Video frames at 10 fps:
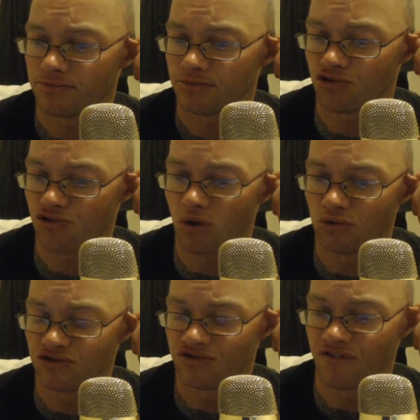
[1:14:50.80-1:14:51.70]

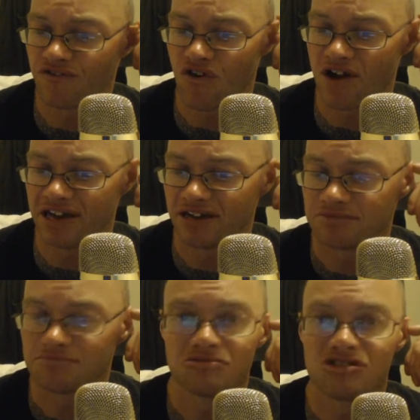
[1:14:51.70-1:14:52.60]
Gross for free.
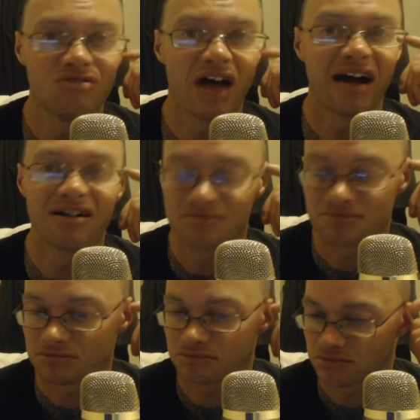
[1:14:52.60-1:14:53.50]
Do that.
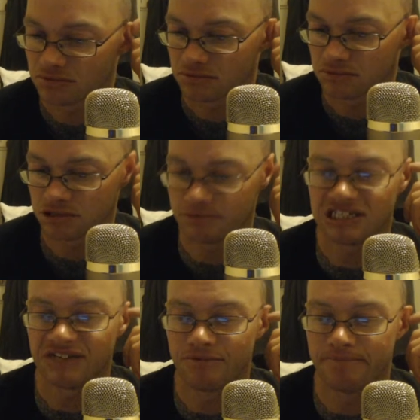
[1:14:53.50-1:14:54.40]

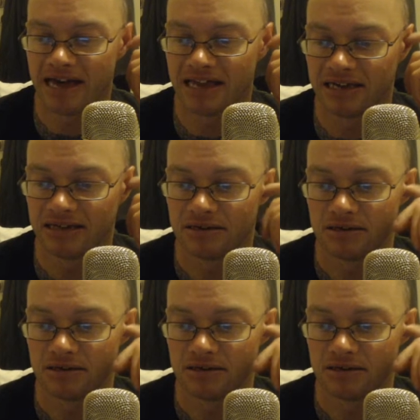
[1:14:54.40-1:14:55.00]
Especially for Bailey.